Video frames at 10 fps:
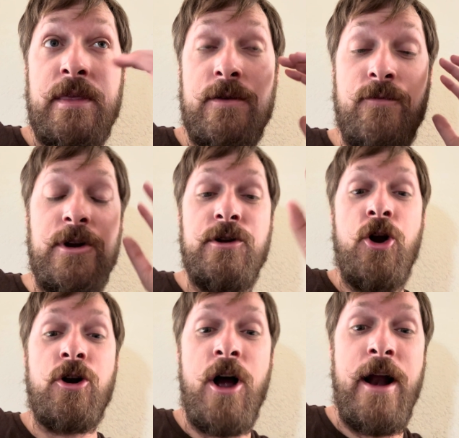when
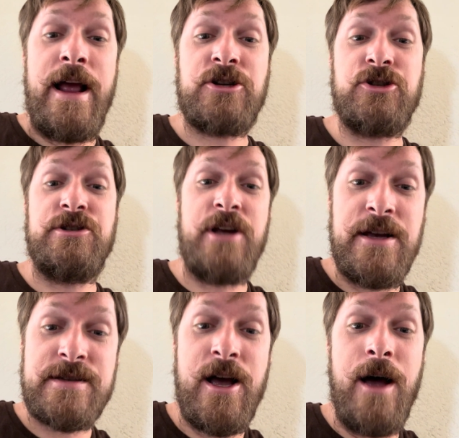your God actually
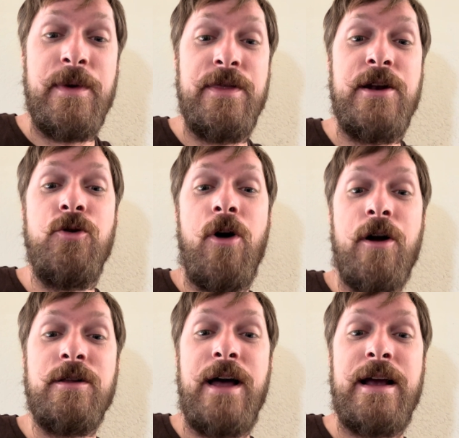does come, and then you
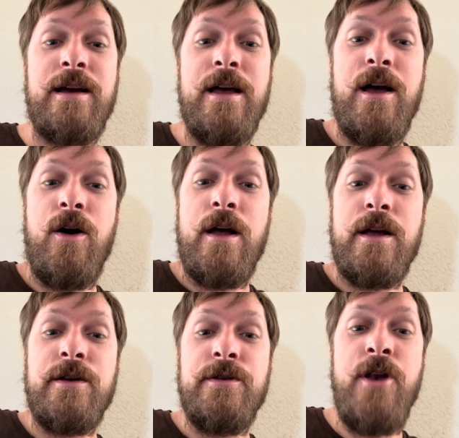are like,
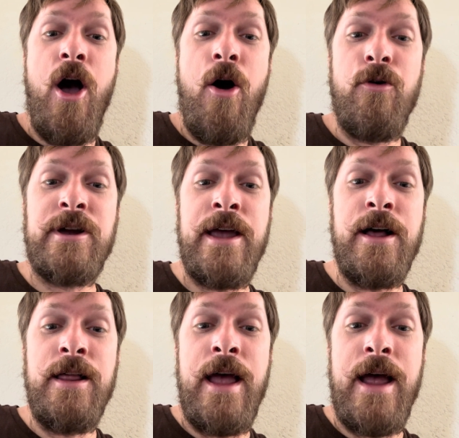no,
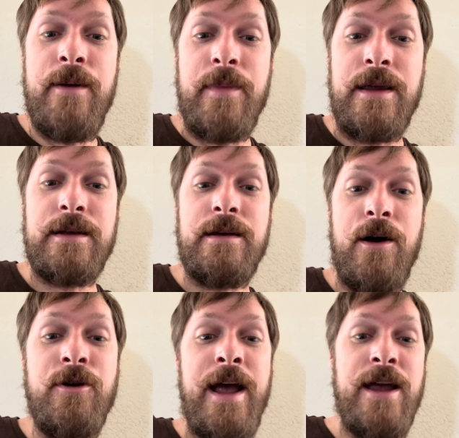kill him.
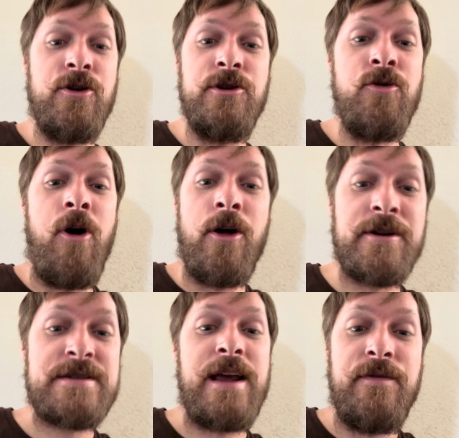Okay, you all
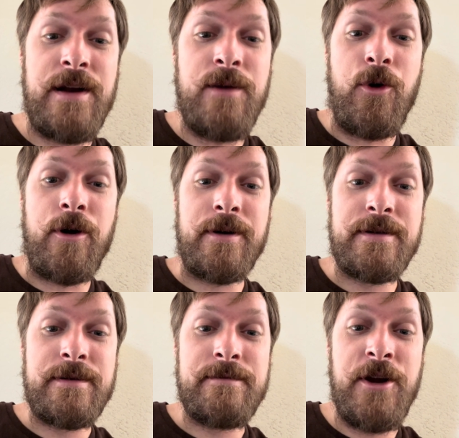aren't saved anymore.
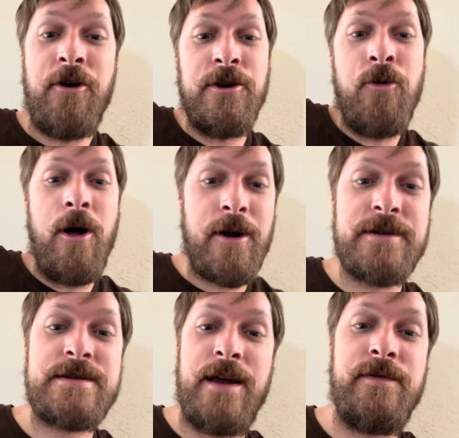You all
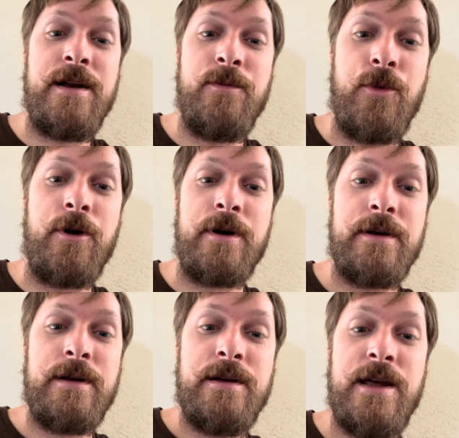aren't saved anymore.
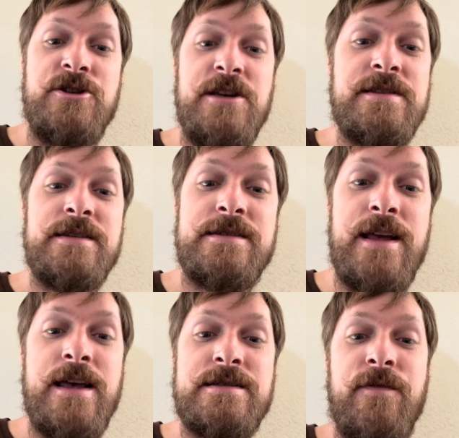And Jesus
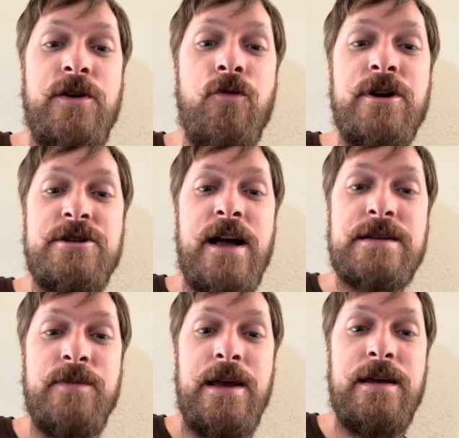says, if you
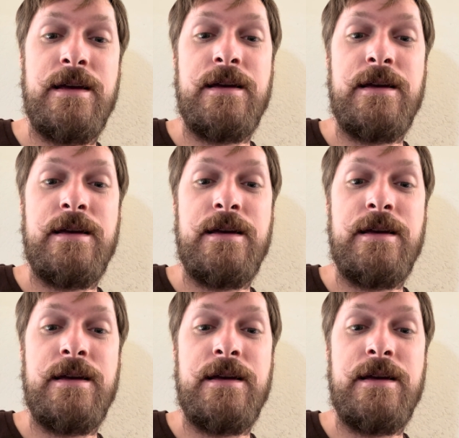reject me,